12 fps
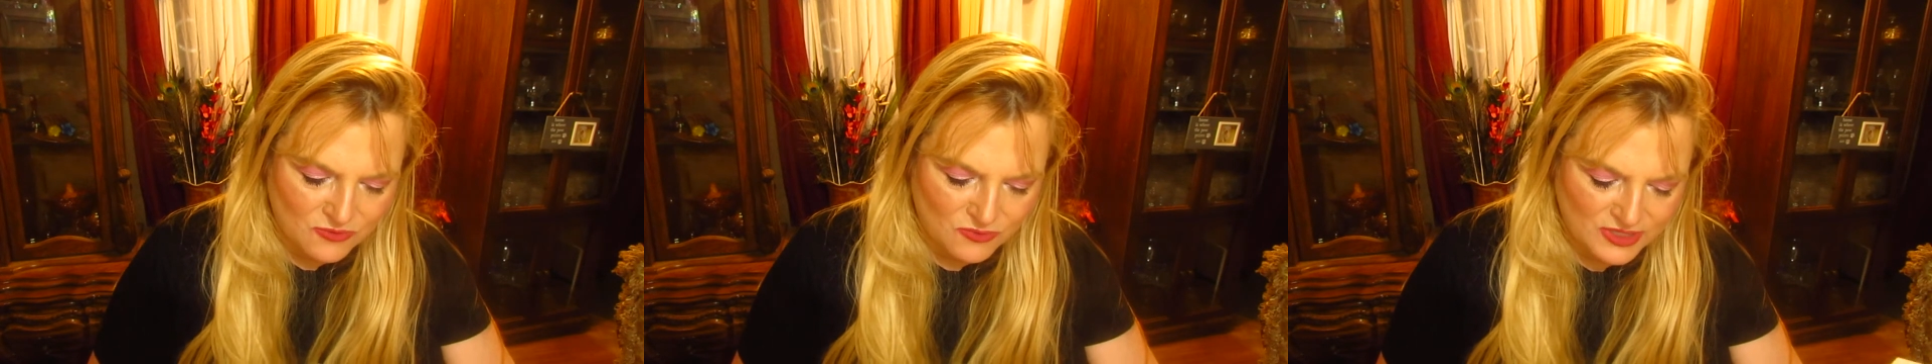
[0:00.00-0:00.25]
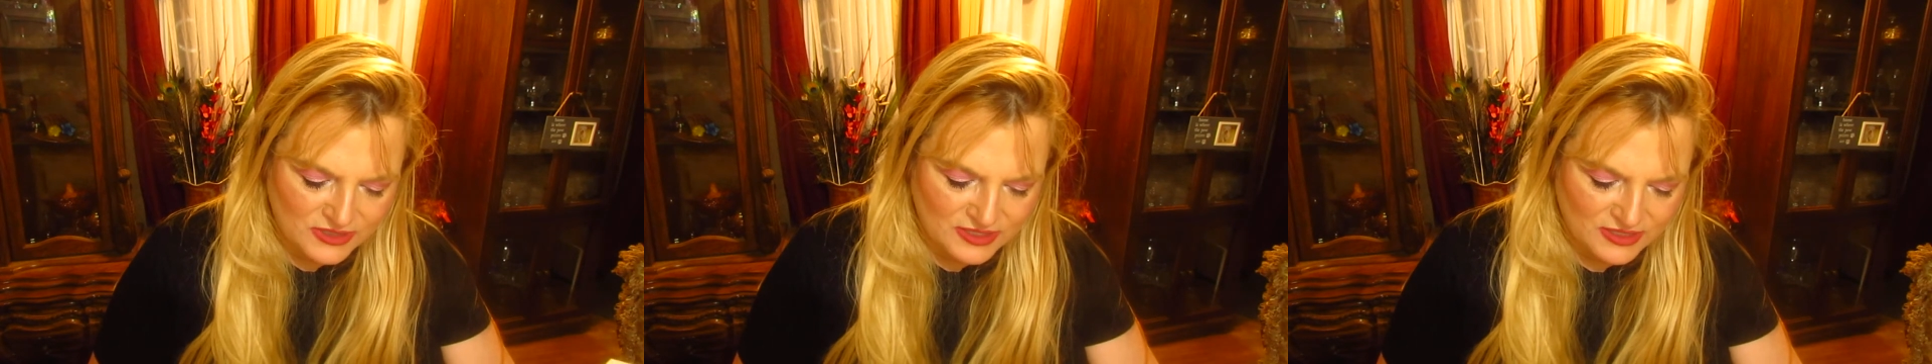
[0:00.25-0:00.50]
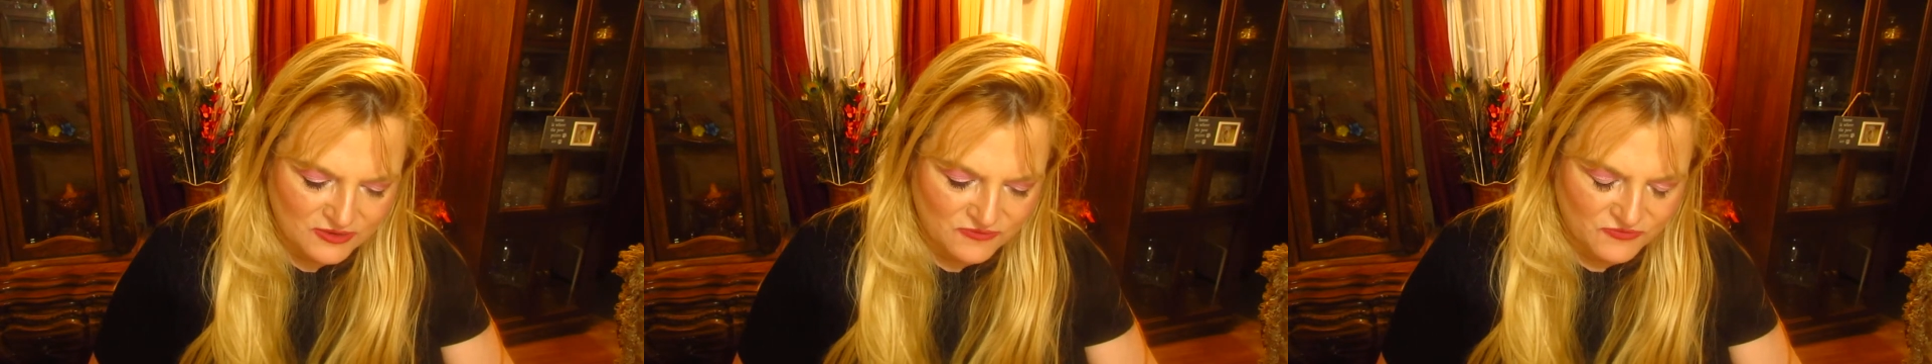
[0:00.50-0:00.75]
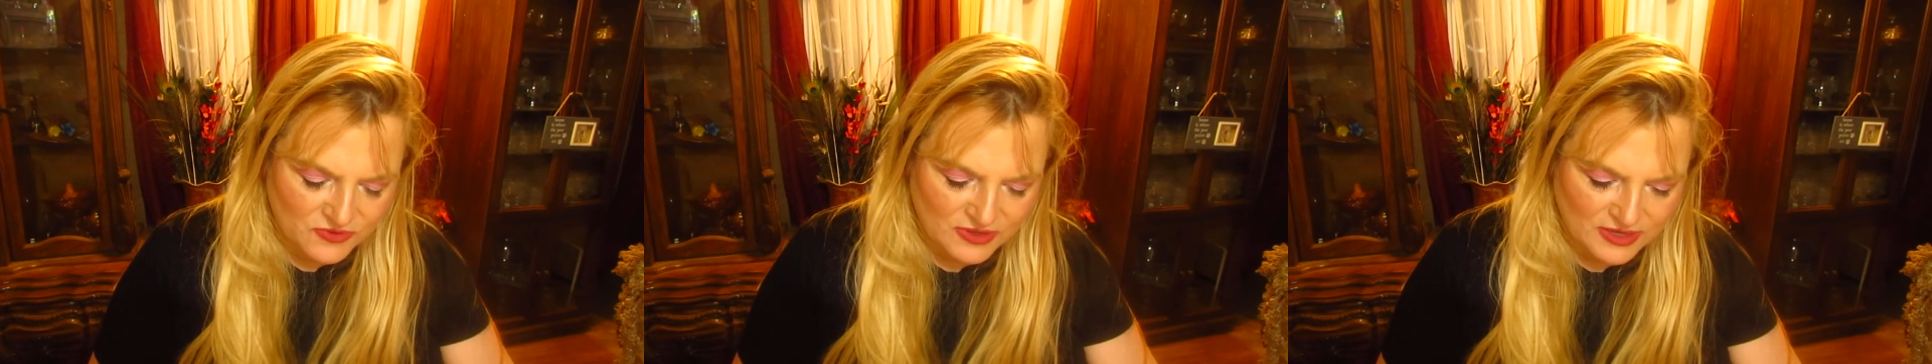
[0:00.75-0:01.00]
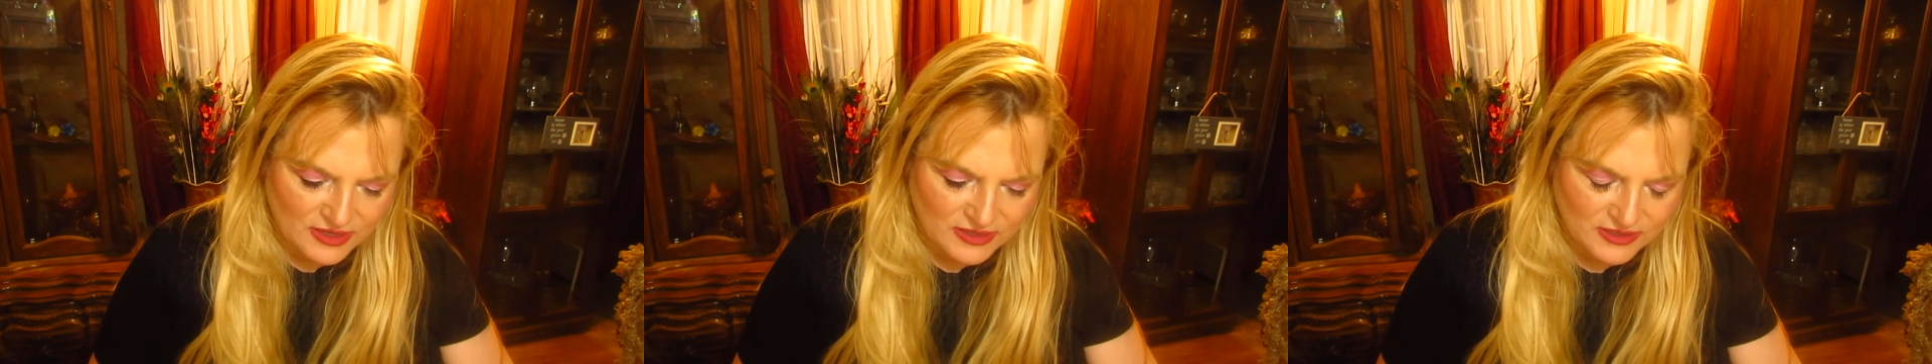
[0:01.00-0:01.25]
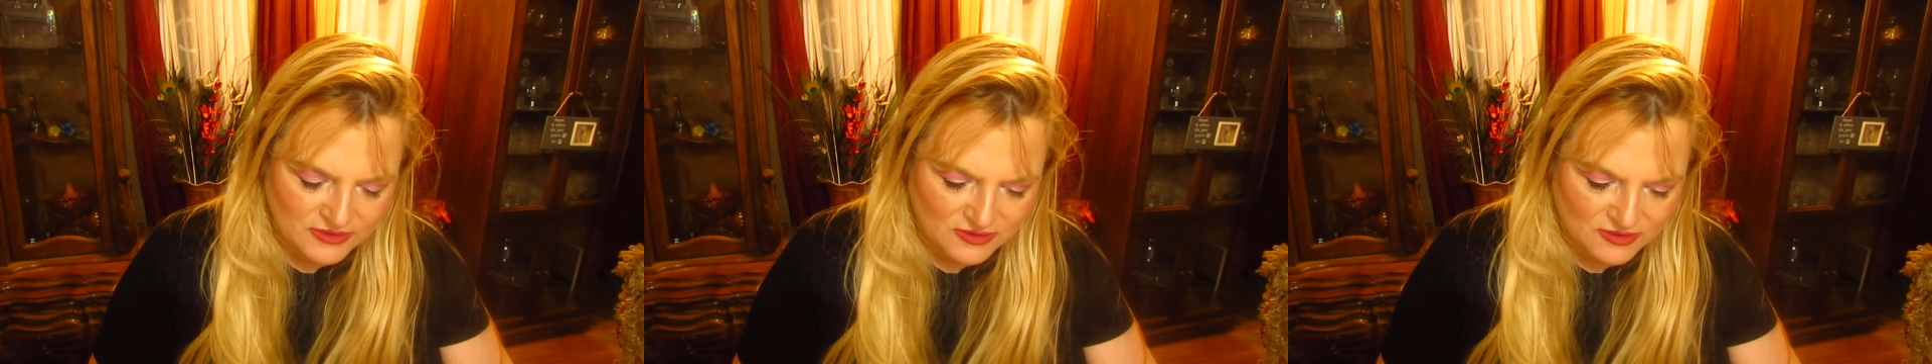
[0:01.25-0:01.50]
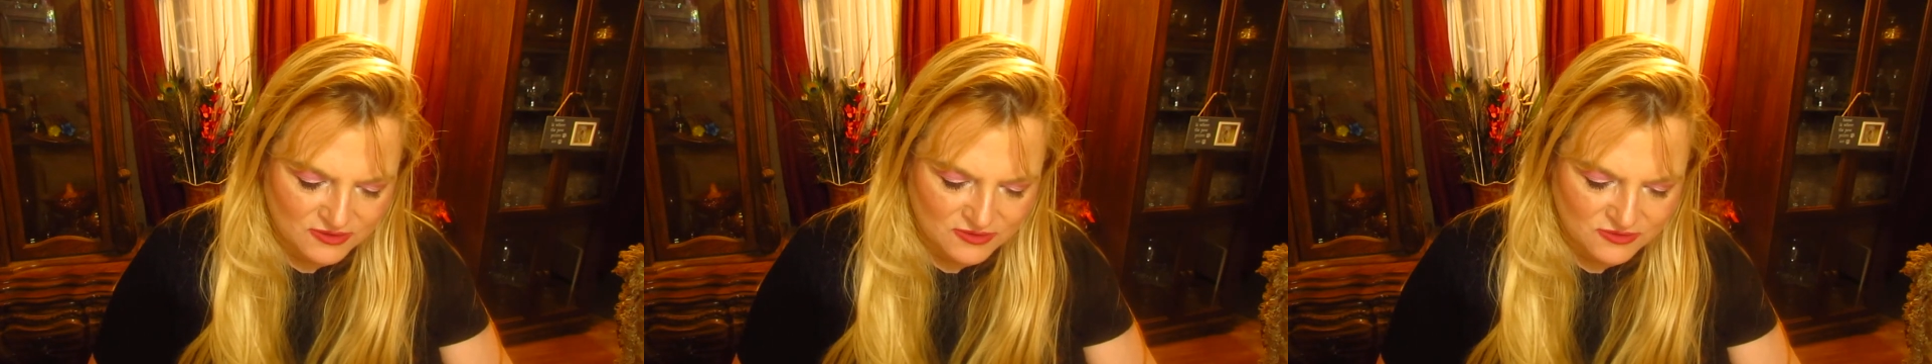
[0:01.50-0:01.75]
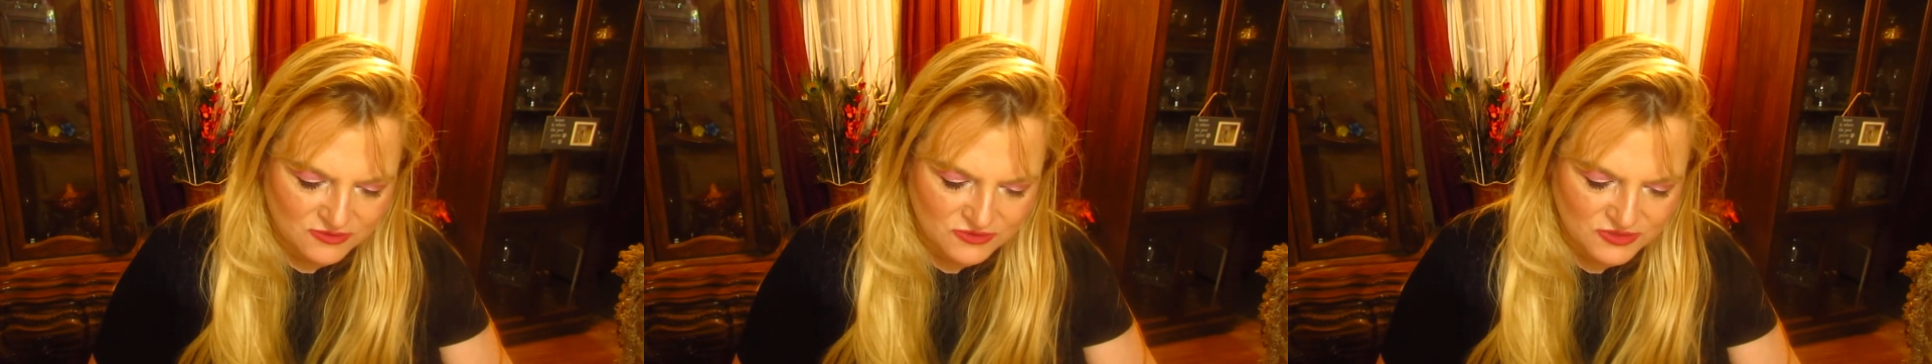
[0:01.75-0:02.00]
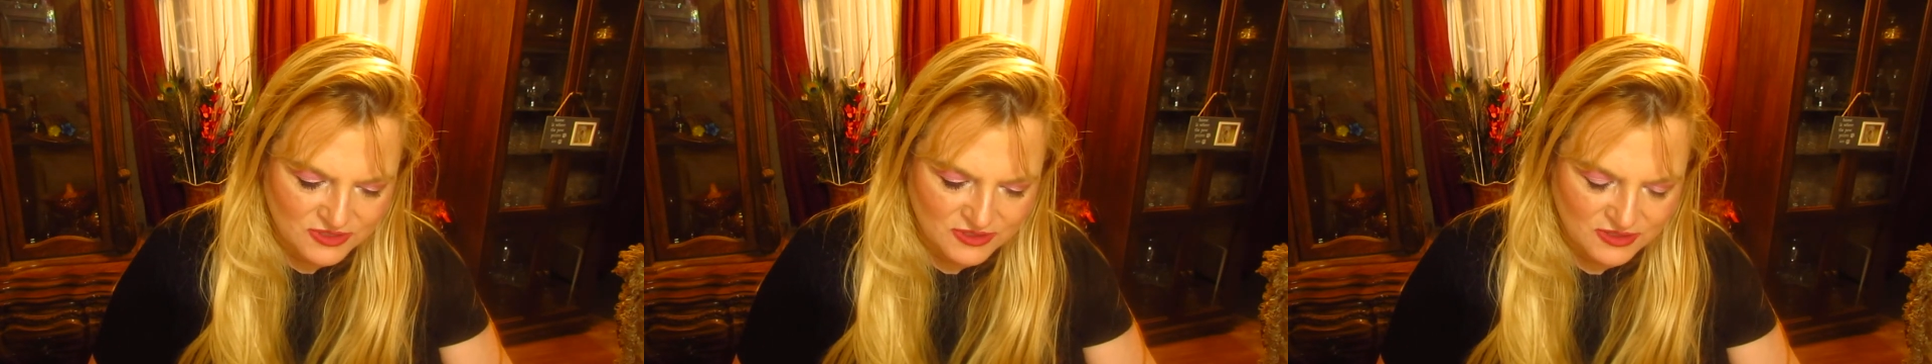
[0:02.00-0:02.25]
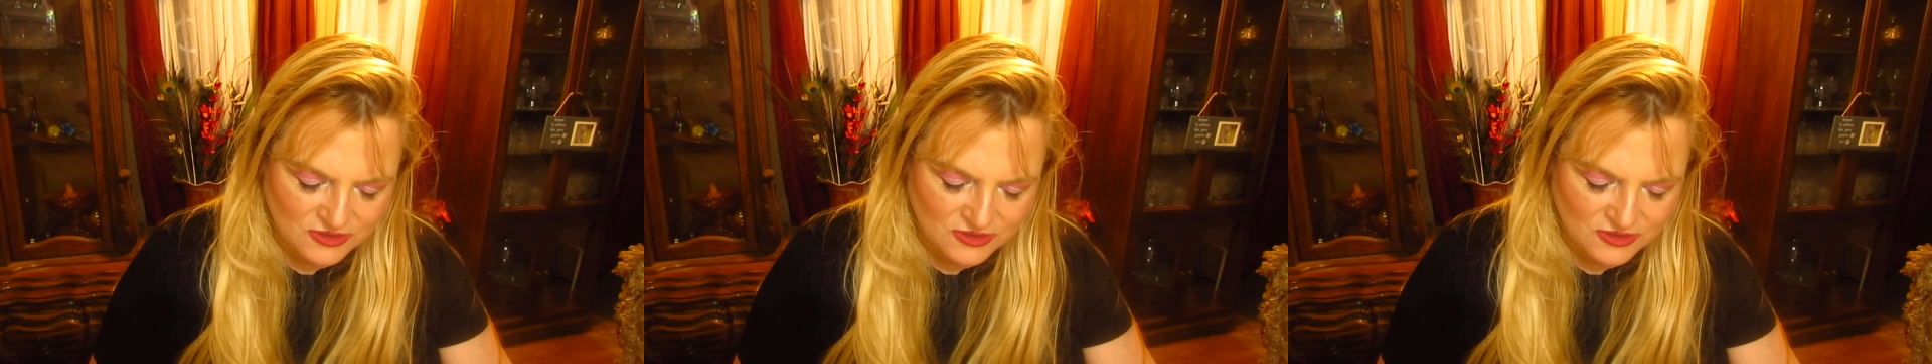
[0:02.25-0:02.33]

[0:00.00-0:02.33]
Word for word: retail for $90.